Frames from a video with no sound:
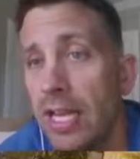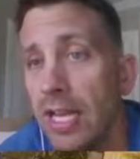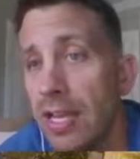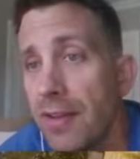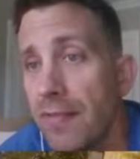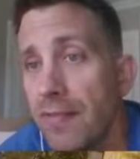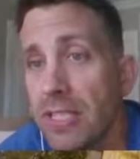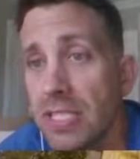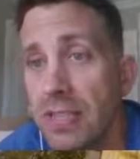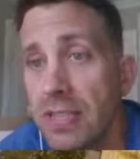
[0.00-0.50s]

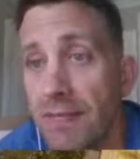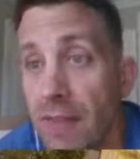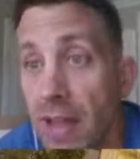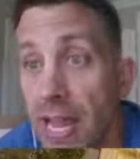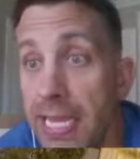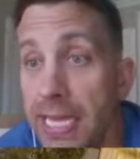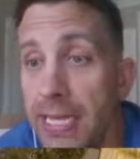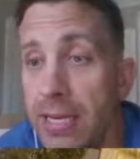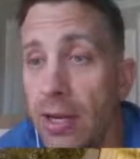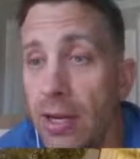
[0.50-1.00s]
If it's a
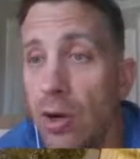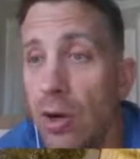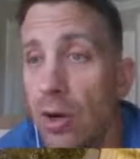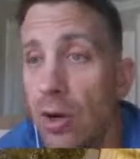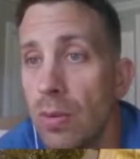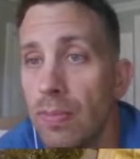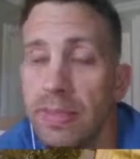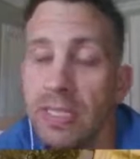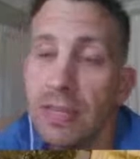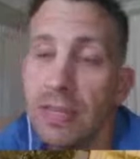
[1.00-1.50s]
vacant
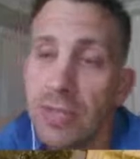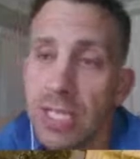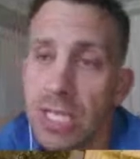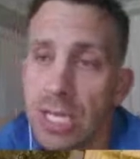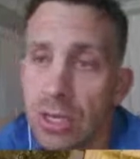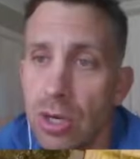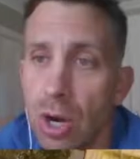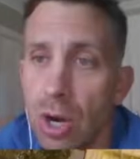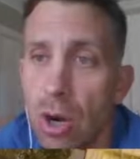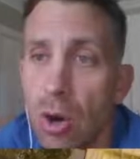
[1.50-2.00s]
home, give us a
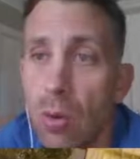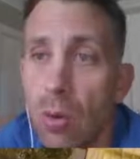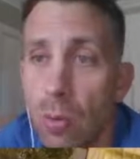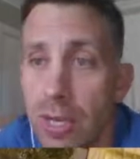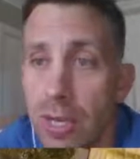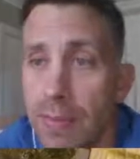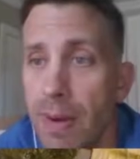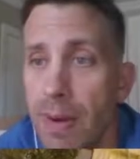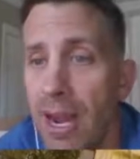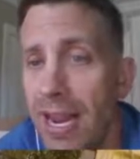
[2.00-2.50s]
call.
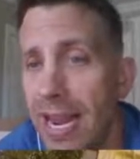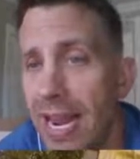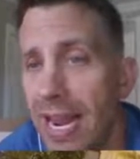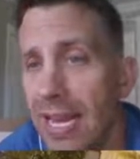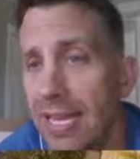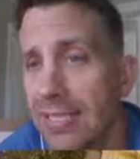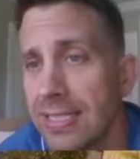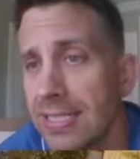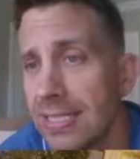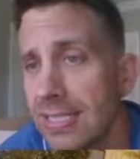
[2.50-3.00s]
We Buy
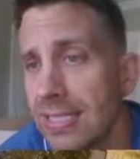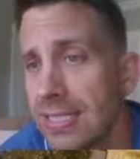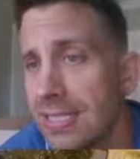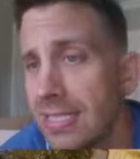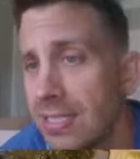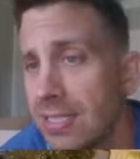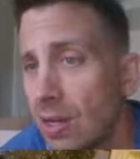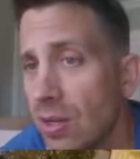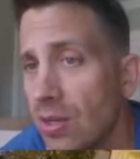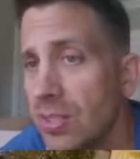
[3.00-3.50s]
Houses
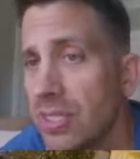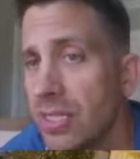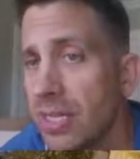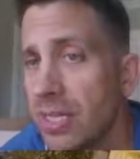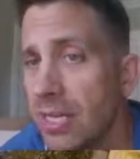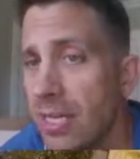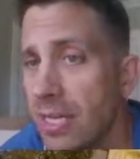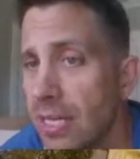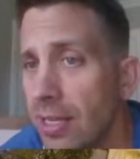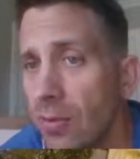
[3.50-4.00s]

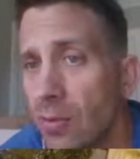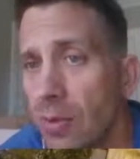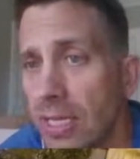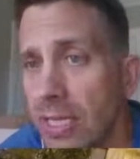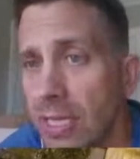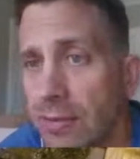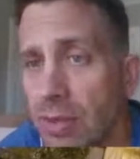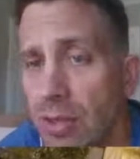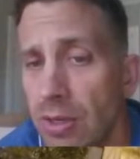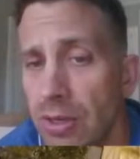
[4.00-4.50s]
Tulsa. We
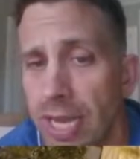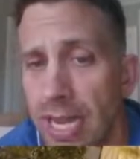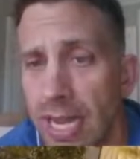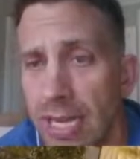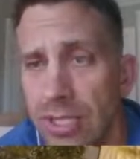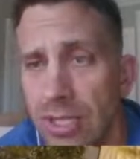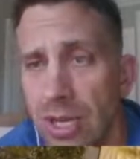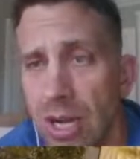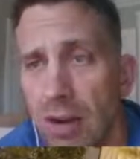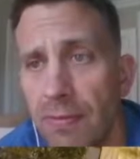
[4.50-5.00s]
can give you a
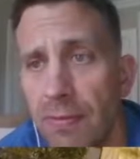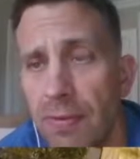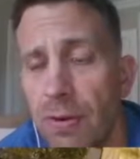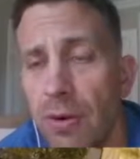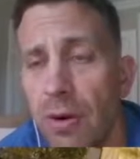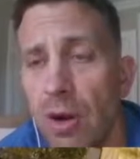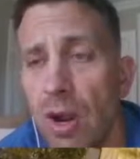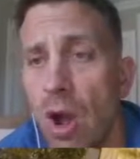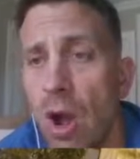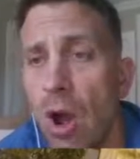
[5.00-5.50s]
cash
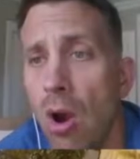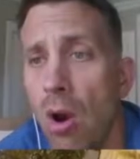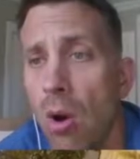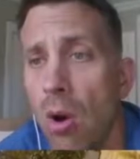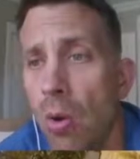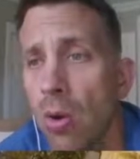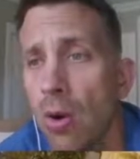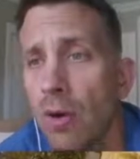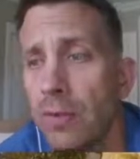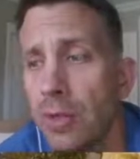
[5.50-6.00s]
offer.
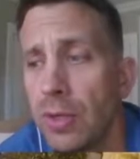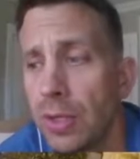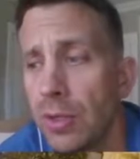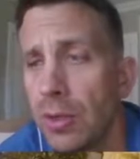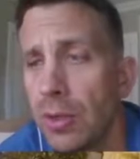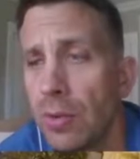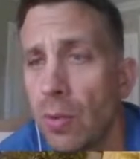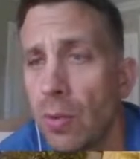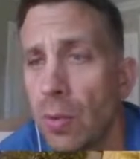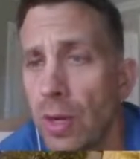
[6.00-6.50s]
Or if
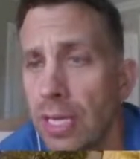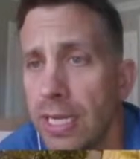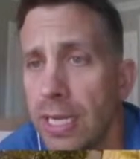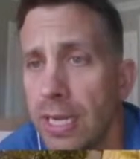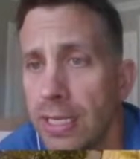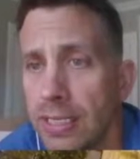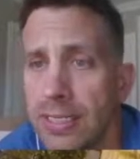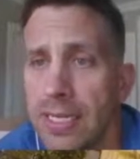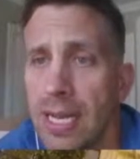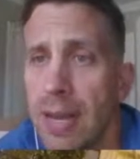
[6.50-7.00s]
you're wanting
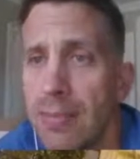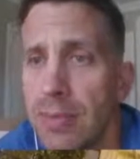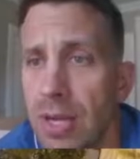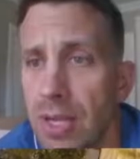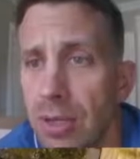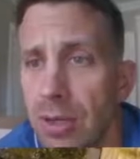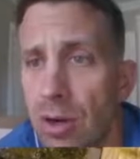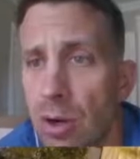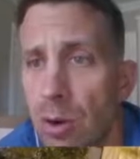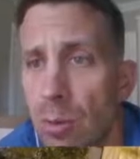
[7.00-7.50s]
a top
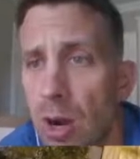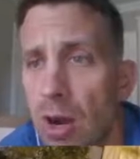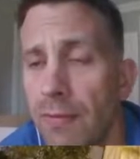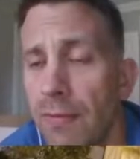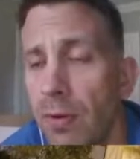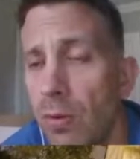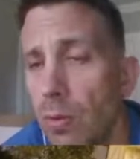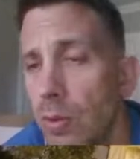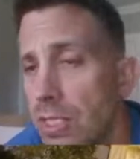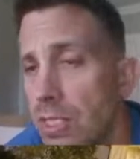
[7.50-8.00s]
dollar home
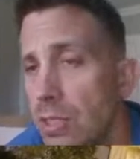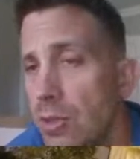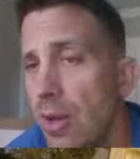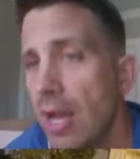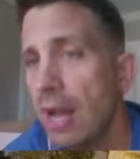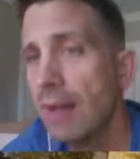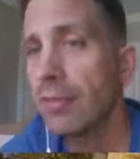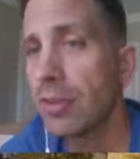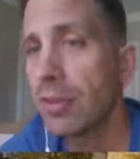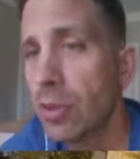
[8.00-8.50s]
offer, we do
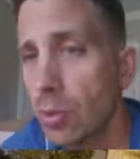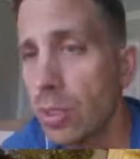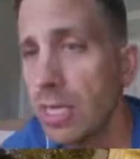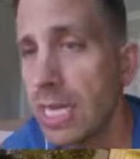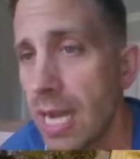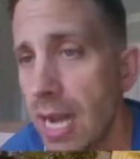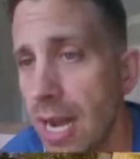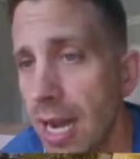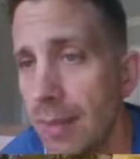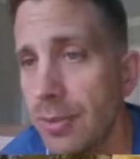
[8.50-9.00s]
have
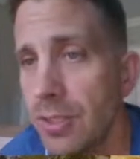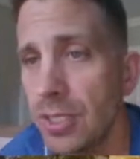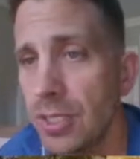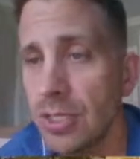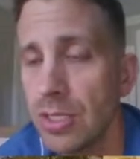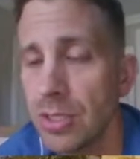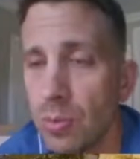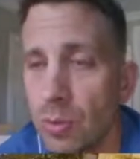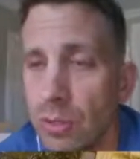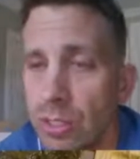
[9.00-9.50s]
3
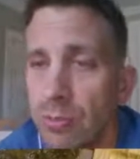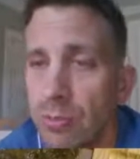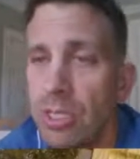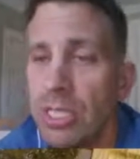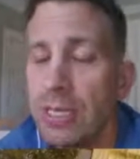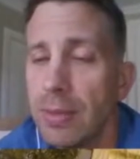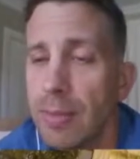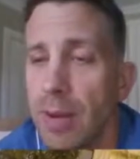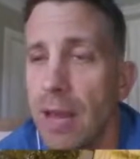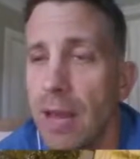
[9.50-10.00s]
options when we
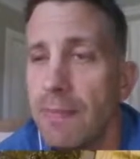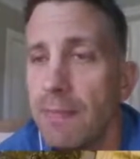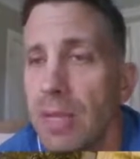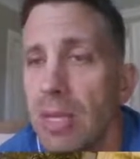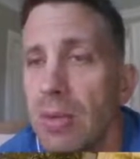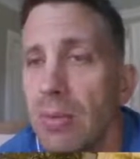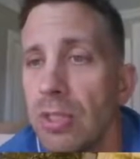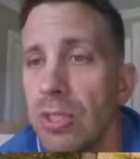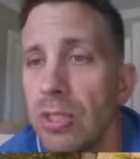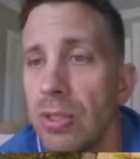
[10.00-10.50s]
come out and
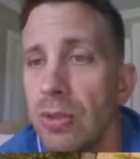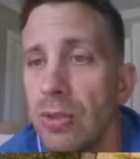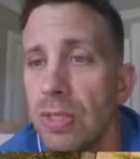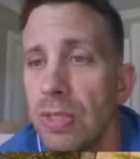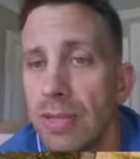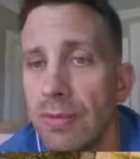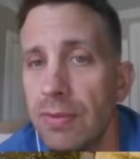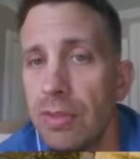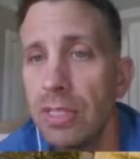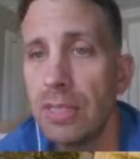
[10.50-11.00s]
meet with you to
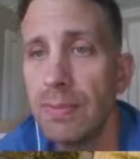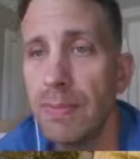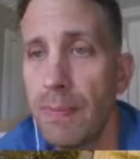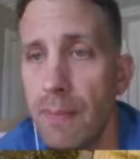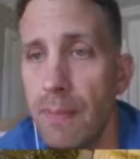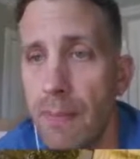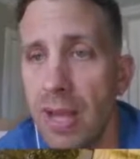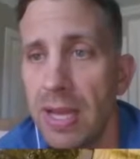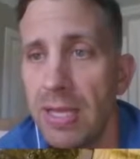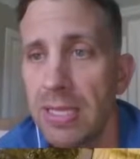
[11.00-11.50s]
give you the
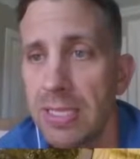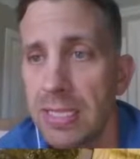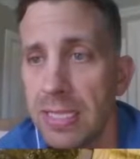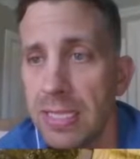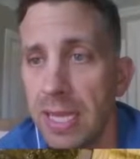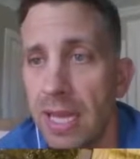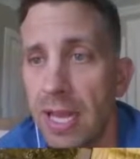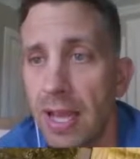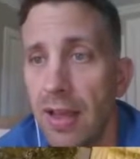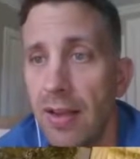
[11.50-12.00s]

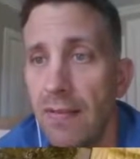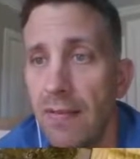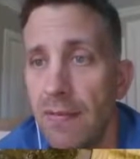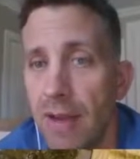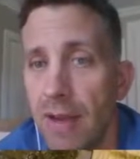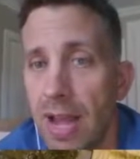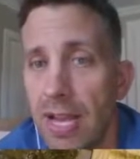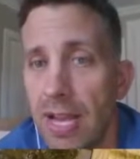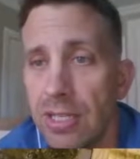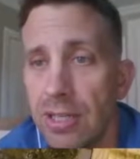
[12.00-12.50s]
best
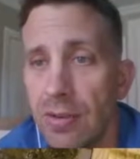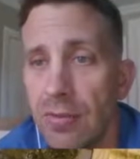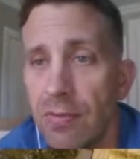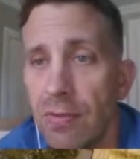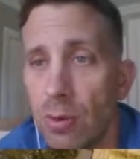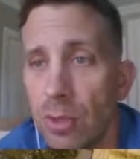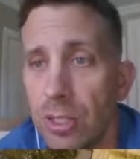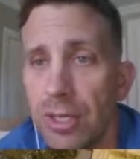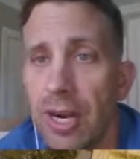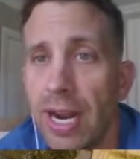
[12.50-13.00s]
value
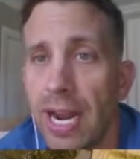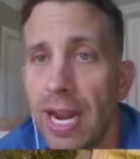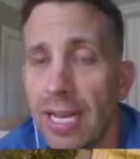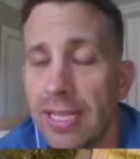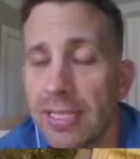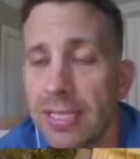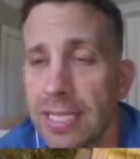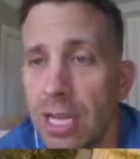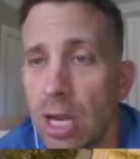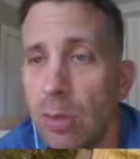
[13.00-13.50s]
for your
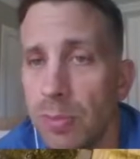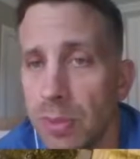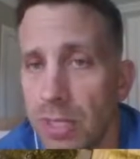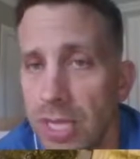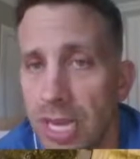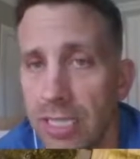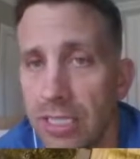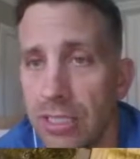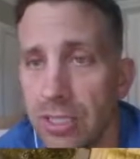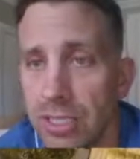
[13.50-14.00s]
house and help you
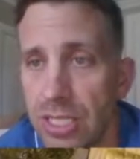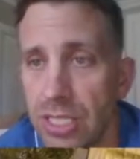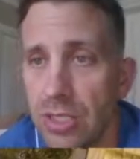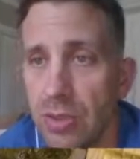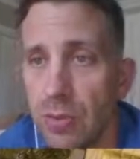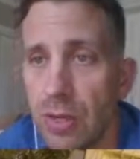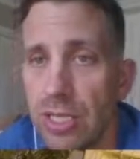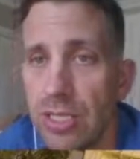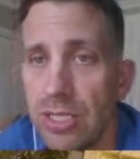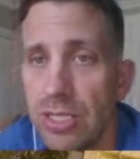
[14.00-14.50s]
out of your
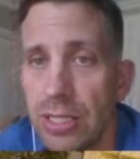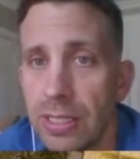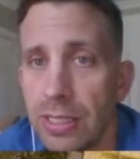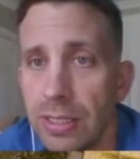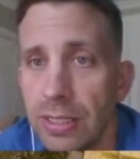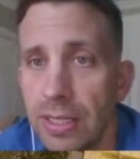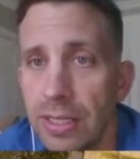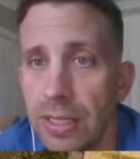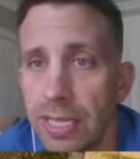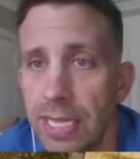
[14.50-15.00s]
situation.
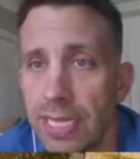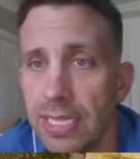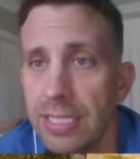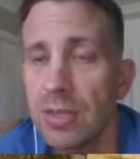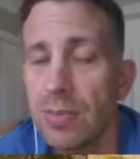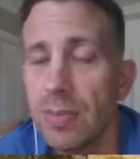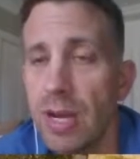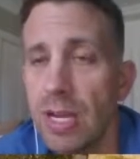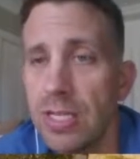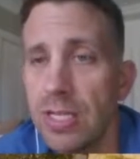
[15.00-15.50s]
Thanks
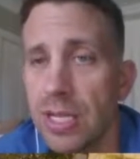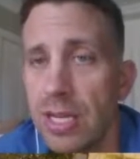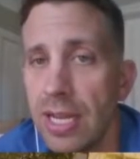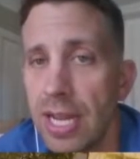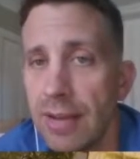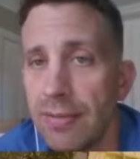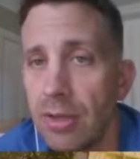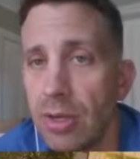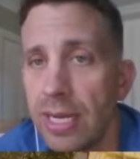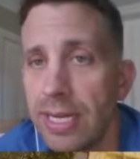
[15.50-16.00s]
so much.
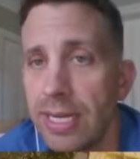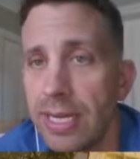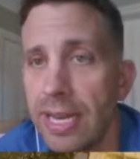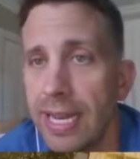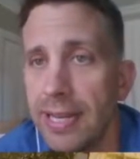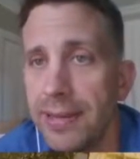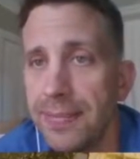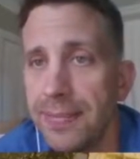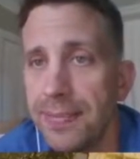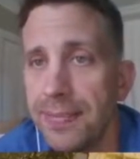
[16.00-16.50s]
Have a great
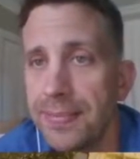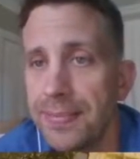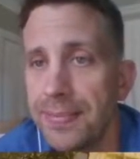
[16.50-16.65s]
day.